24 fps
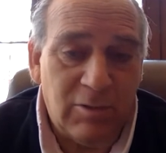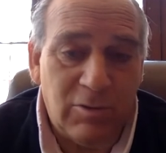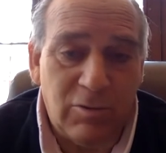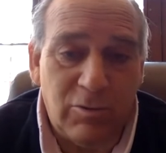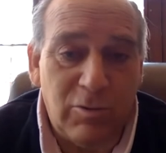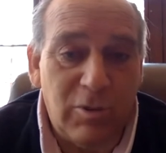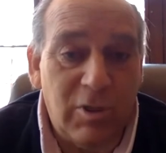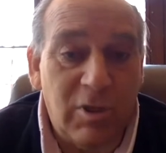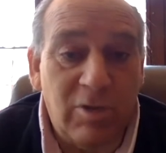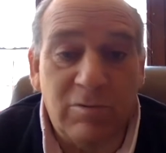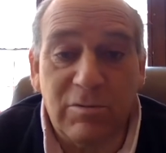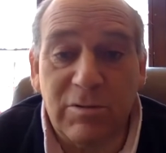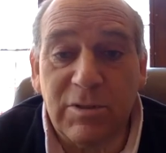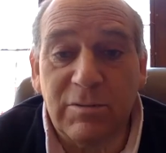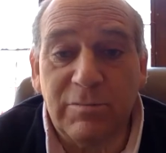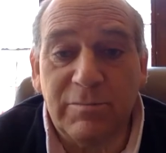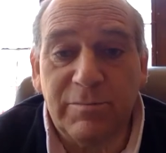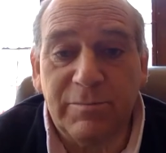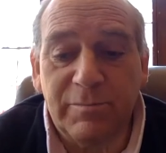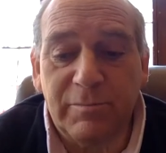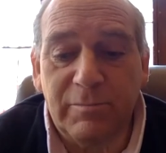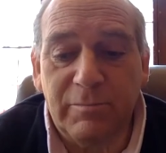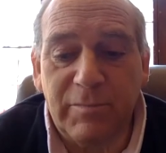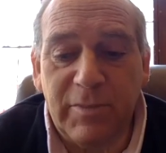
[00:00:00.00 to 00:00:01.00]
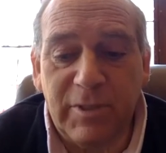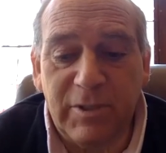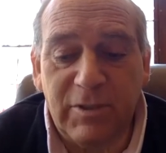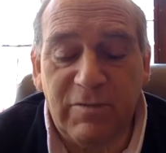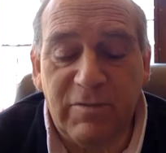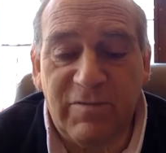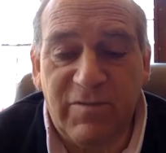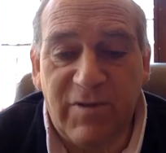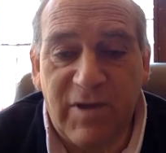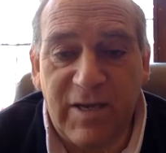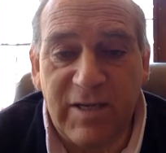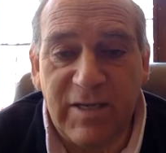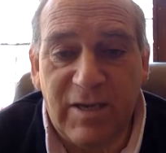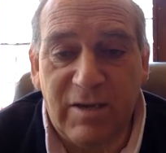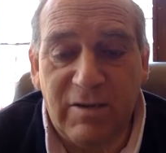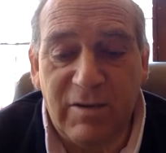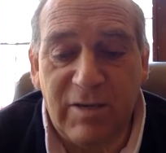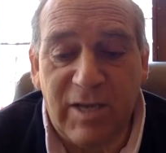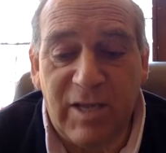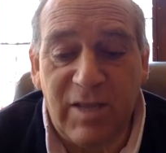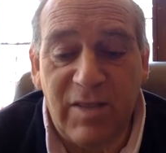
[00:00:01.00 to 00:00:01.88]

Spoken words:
Who knows? But you'd find out.